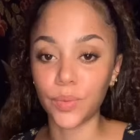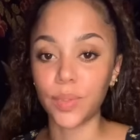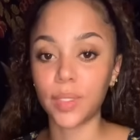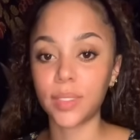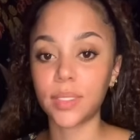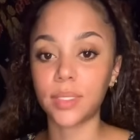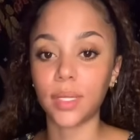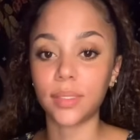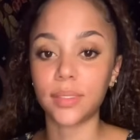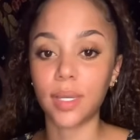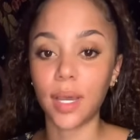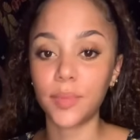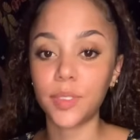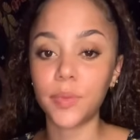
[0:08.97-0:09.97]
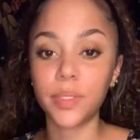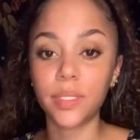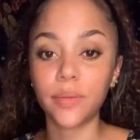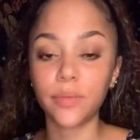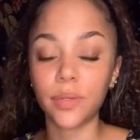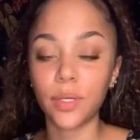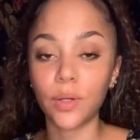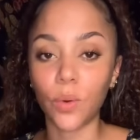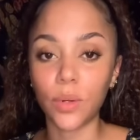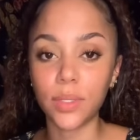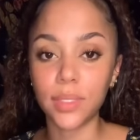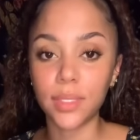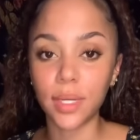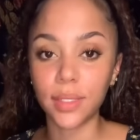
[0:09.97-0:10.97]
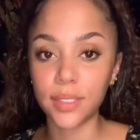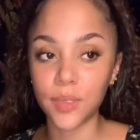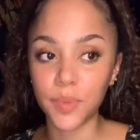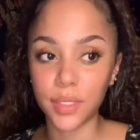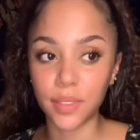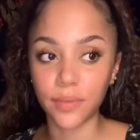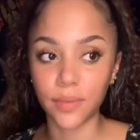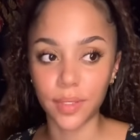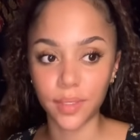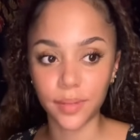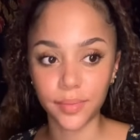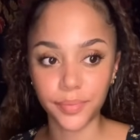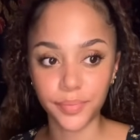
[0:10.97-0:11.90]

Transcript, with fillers: It is not time-specific or sign-specific.